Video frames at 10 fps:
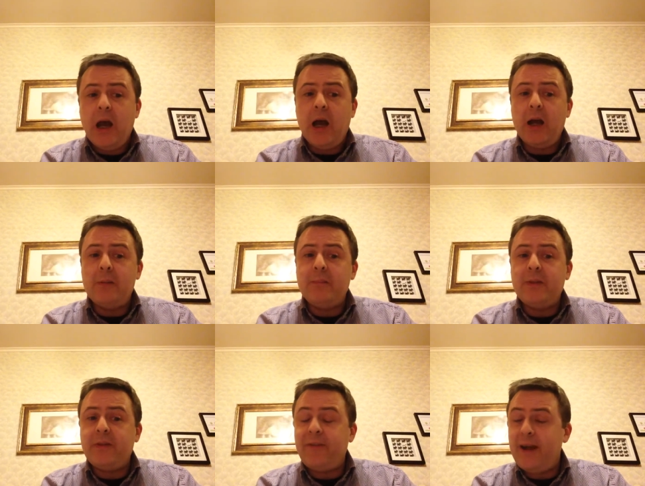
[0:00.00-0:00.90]

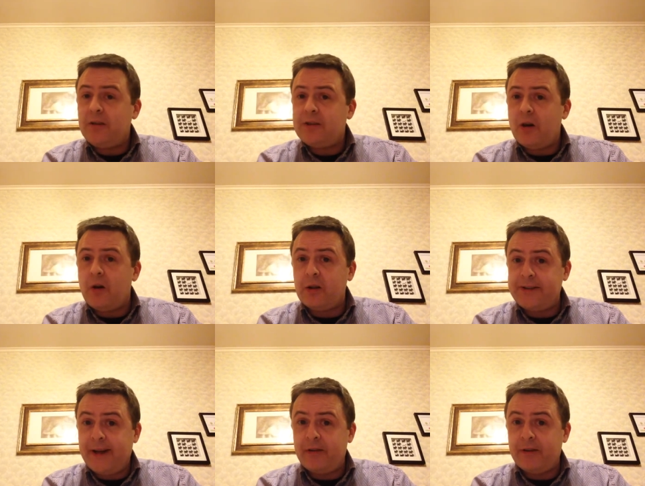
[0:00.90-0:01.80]
They've held talks,
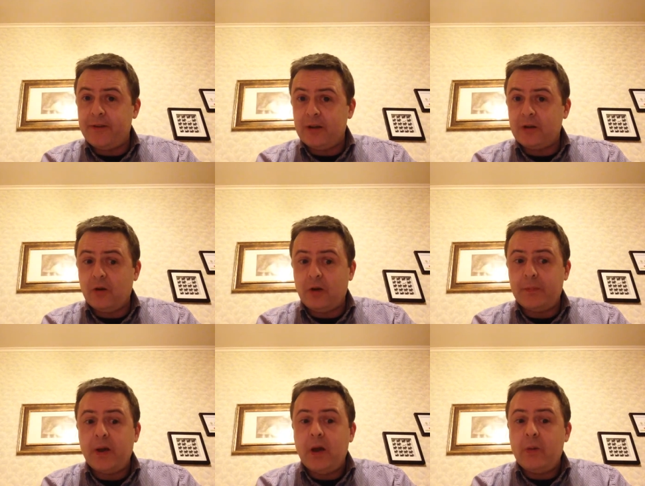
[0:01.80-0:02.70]
Sierra Nevada
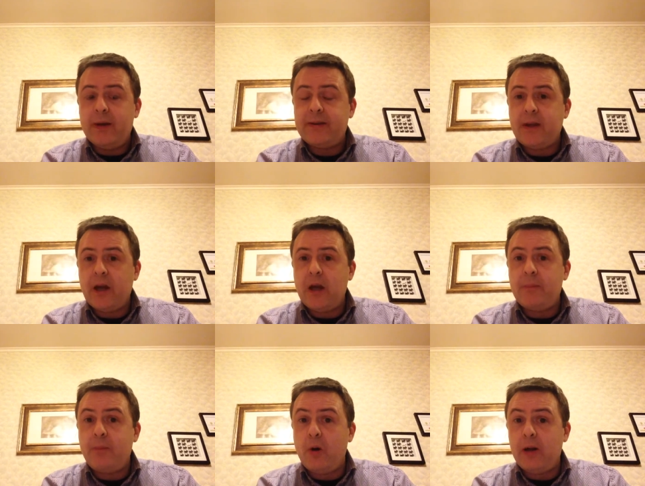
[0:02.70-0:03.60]
Corp, with
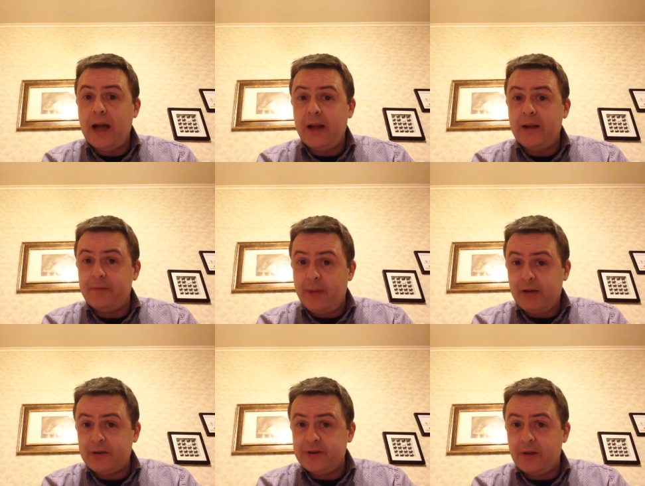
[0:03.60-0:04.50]
Paul Allen of
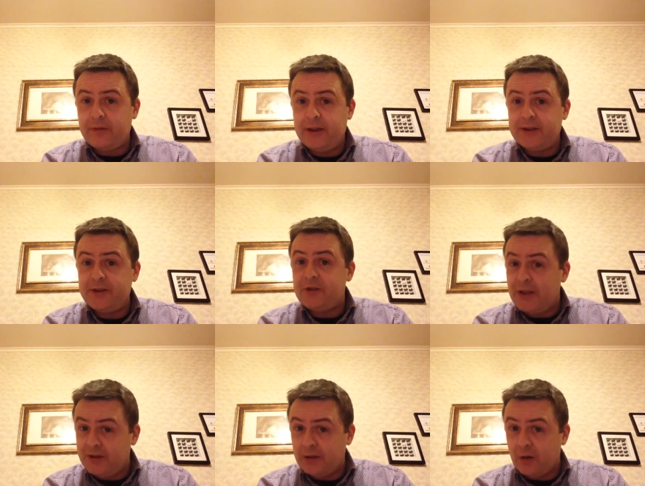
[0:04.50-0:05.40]
Microsoft and his
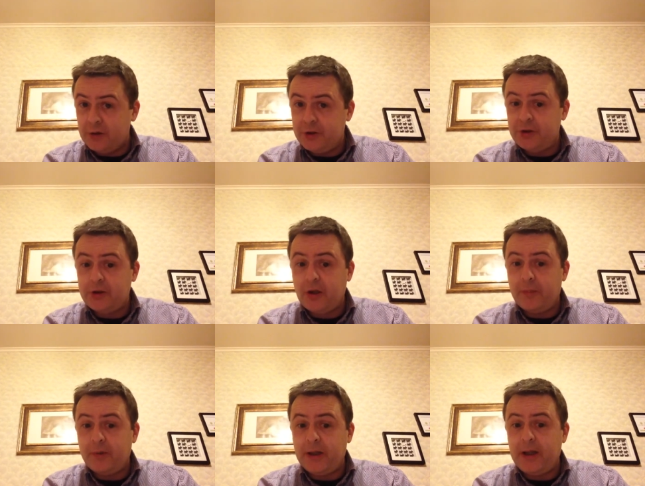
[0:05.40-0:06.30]
Strata launch
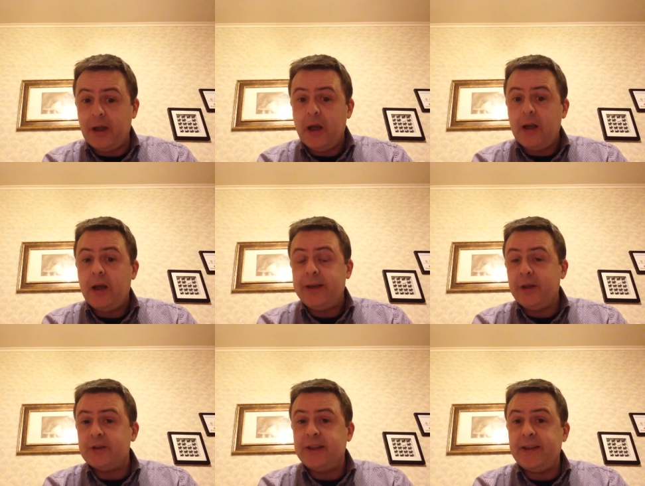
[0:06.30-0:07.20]
company,
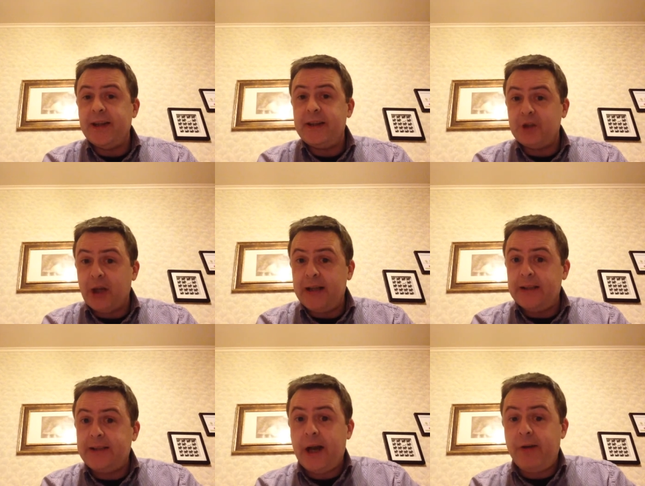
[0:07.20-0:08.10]
using their
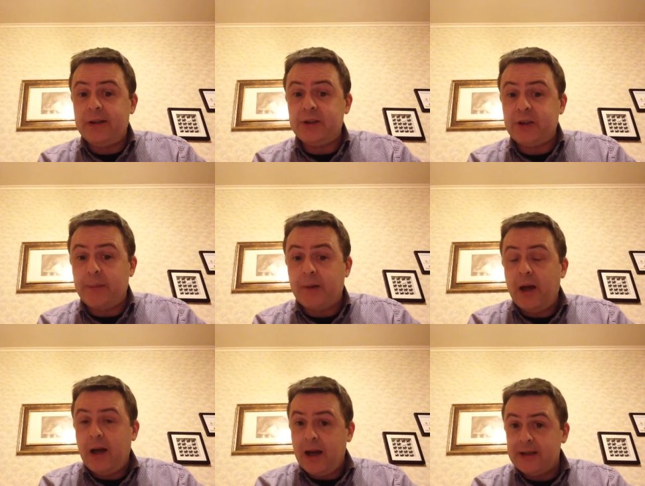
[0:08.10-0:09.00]
giant carrier ship
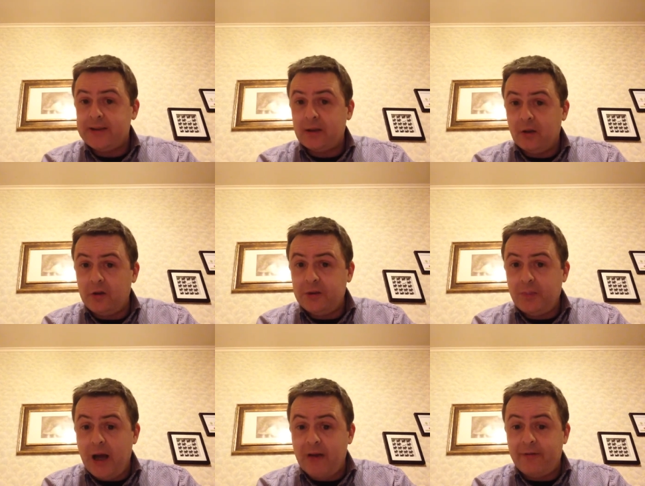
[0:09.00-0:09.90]
as the launch
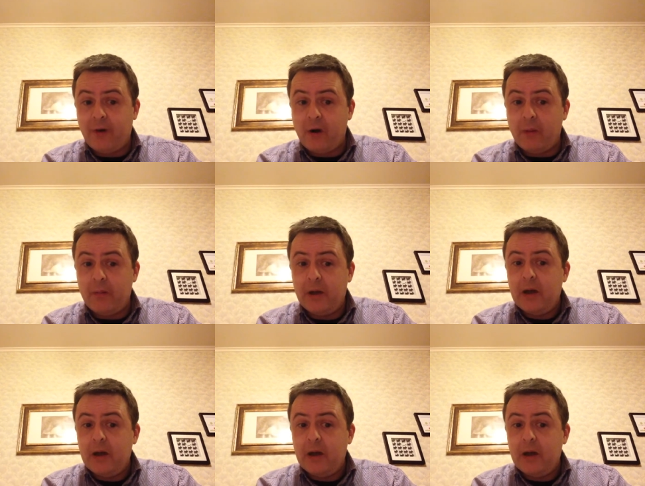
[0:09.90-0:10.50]
platform.